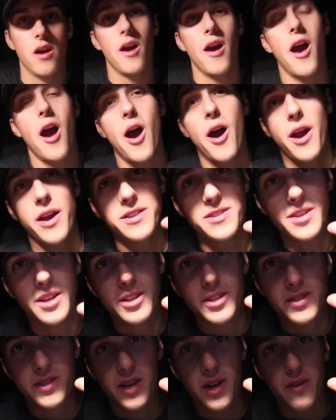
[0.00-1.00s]
Alright, so I
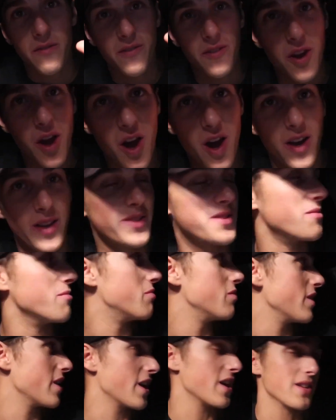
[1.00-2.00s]
just thought of an awesome
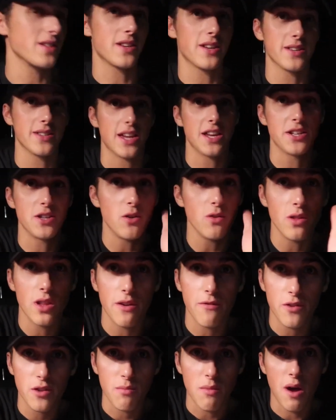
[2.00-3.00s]
plan. Because I don't
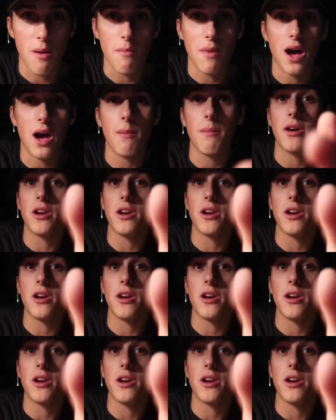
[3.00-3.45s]
live with my mom.